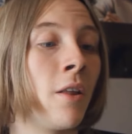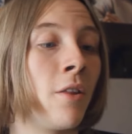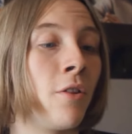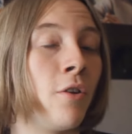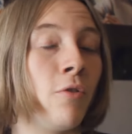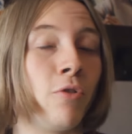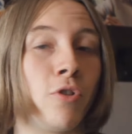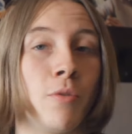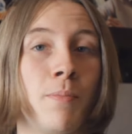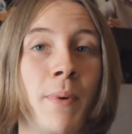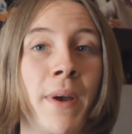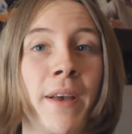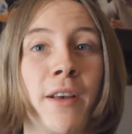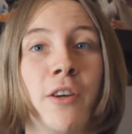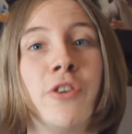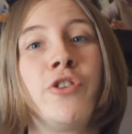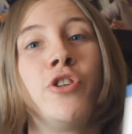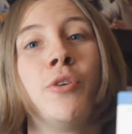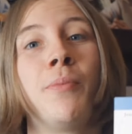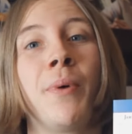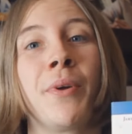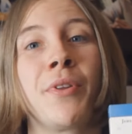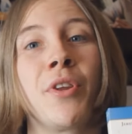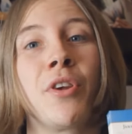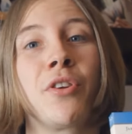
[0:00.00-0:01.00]
There was a big
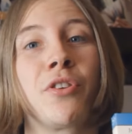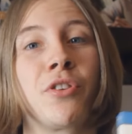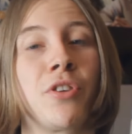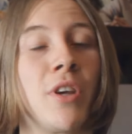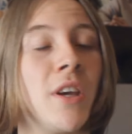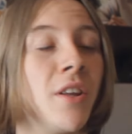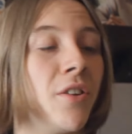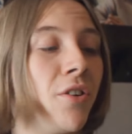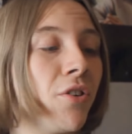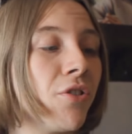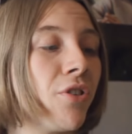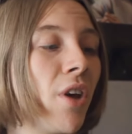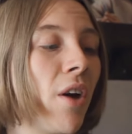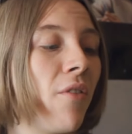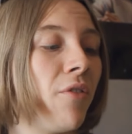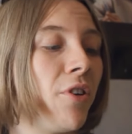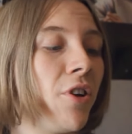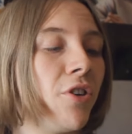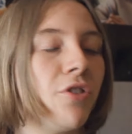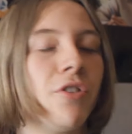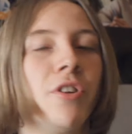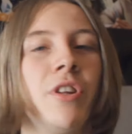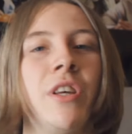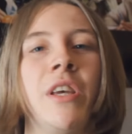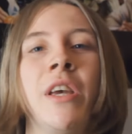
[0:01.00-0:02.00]
issue about this in the
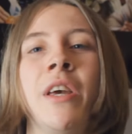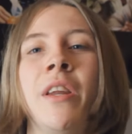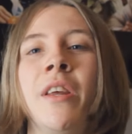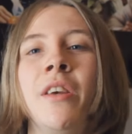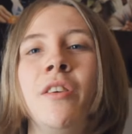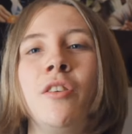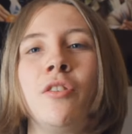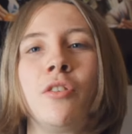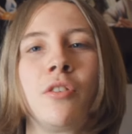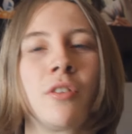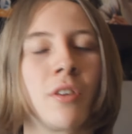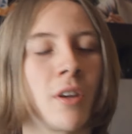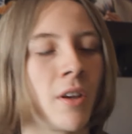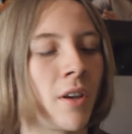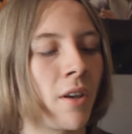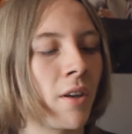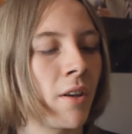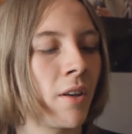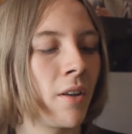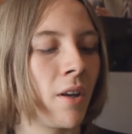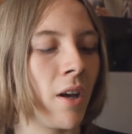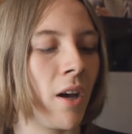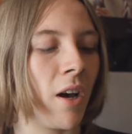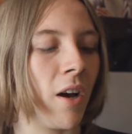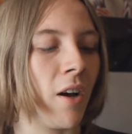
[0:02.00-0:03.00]
70s or the 80s.
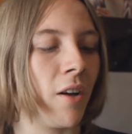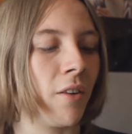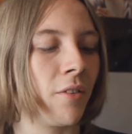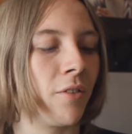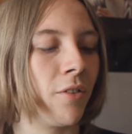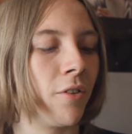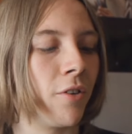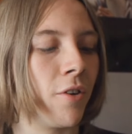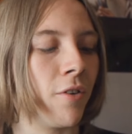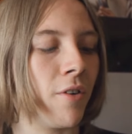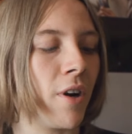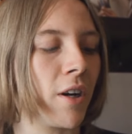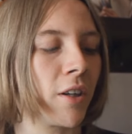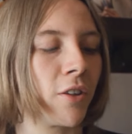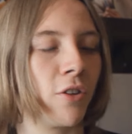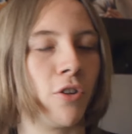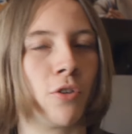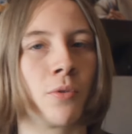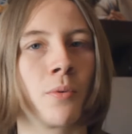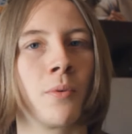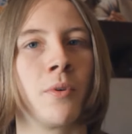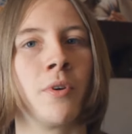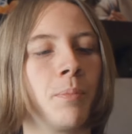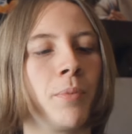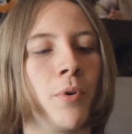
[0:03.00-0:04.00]
Uh,
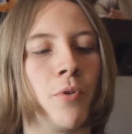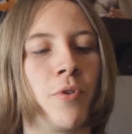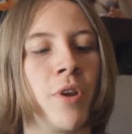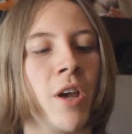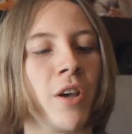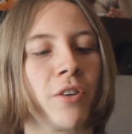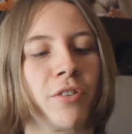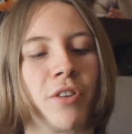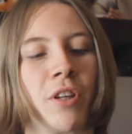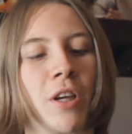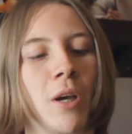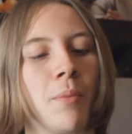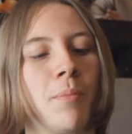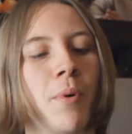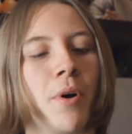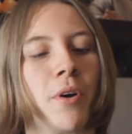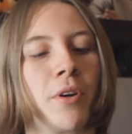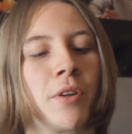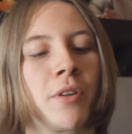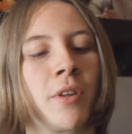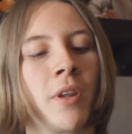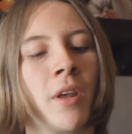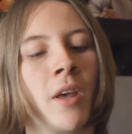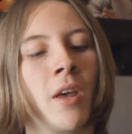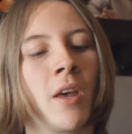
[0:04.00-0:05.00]
directors were protesting about
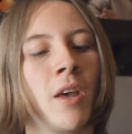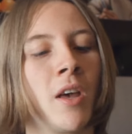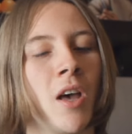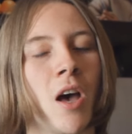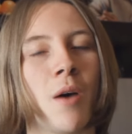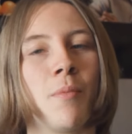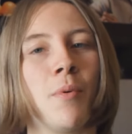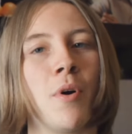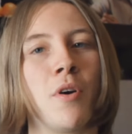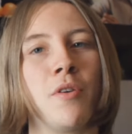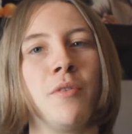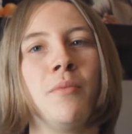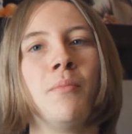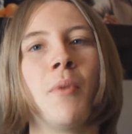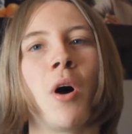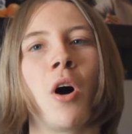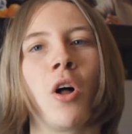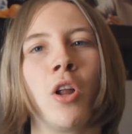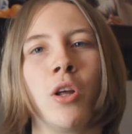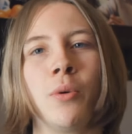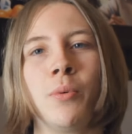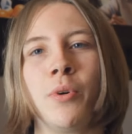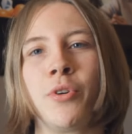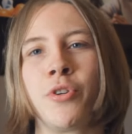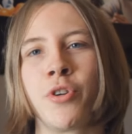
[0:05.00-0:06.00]
it, about
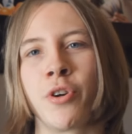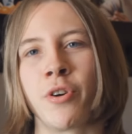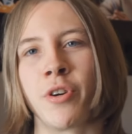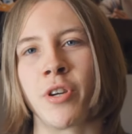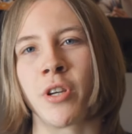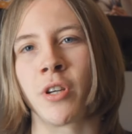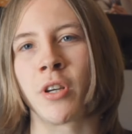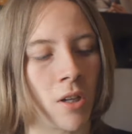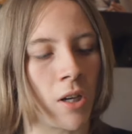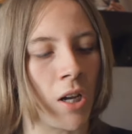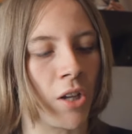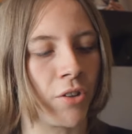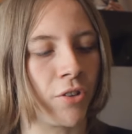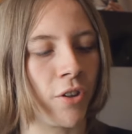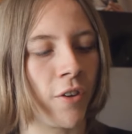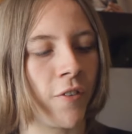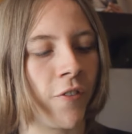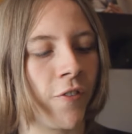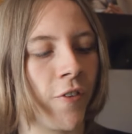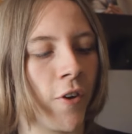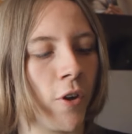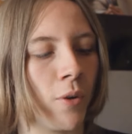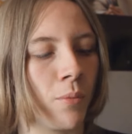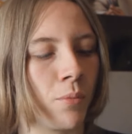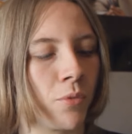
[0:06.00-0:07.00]
Hollywood turning classic
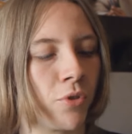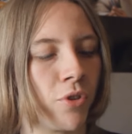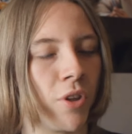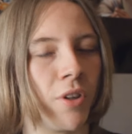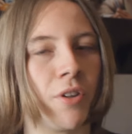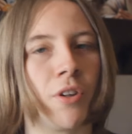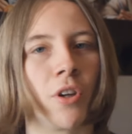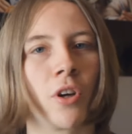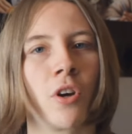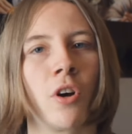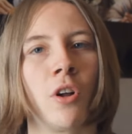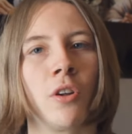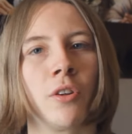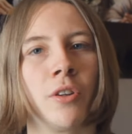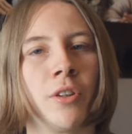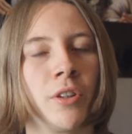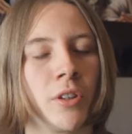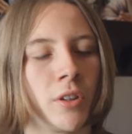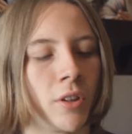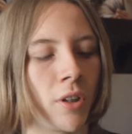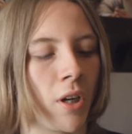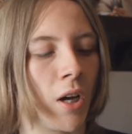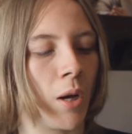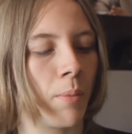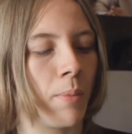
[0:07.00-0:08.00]
films into
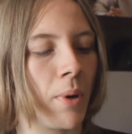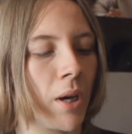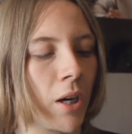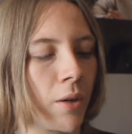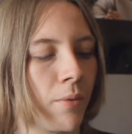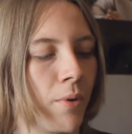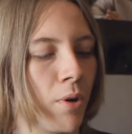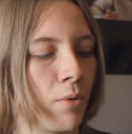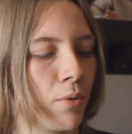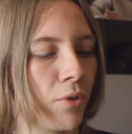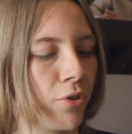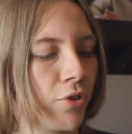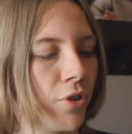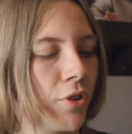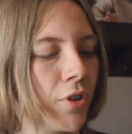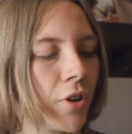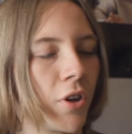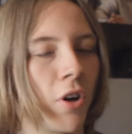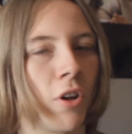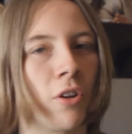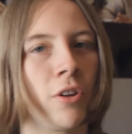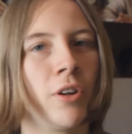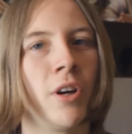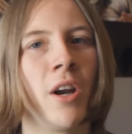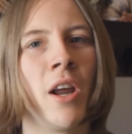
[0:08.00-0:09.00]
colour, uh, black and white ones into
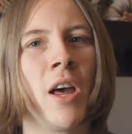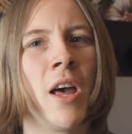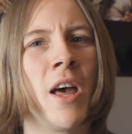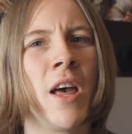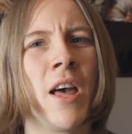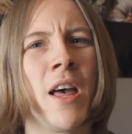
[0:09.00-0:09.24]
colour.